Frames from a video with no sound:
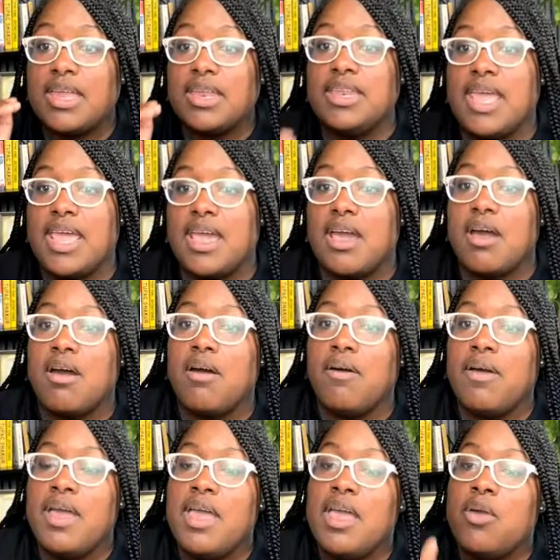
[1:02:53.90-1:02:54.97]
Now,
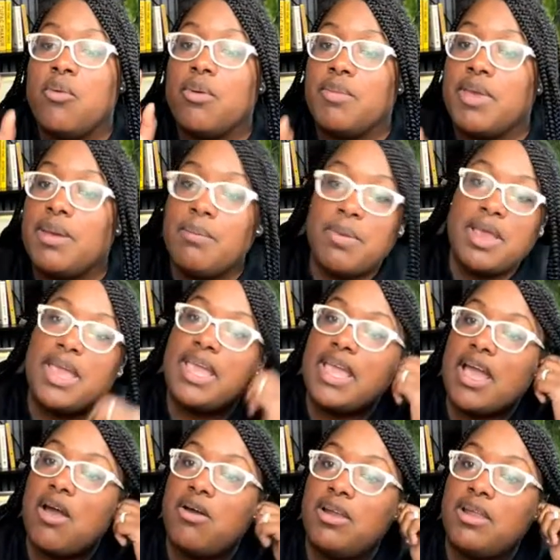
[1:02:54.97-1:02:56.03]
remember it can
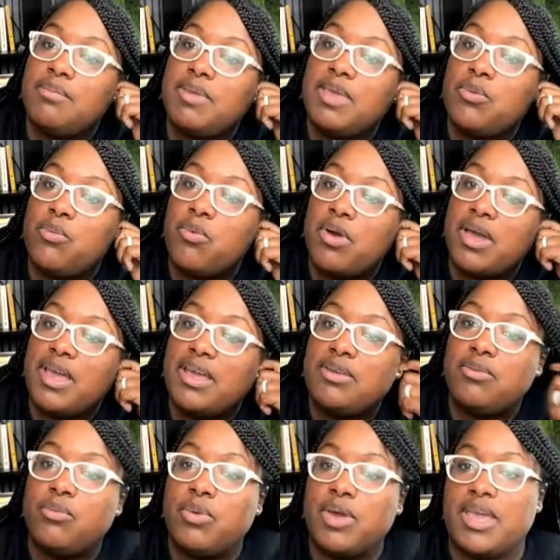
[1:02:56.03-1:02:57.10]
only be
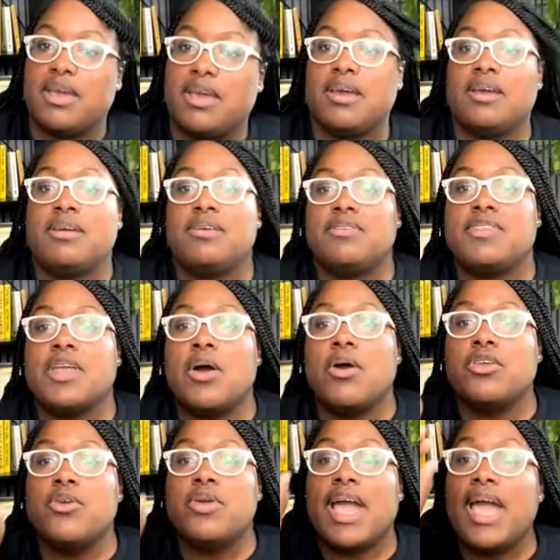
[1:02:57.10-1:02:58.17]
one where. So
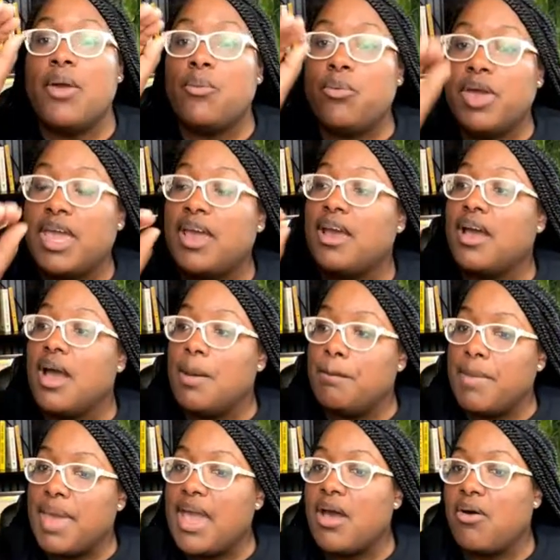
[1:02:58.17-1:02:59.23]
you got where
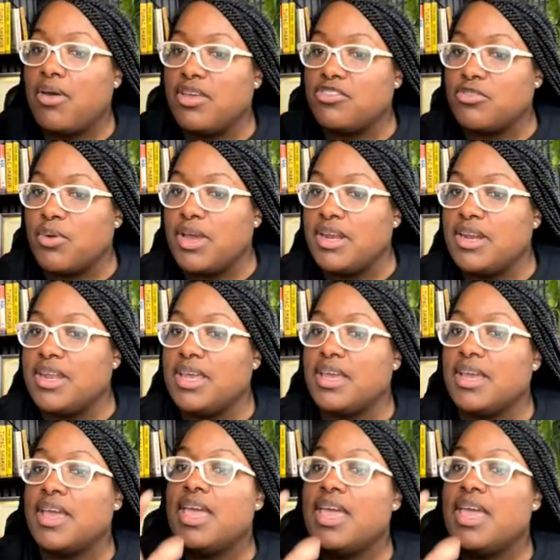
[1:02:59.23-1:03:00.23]
amount is greater than.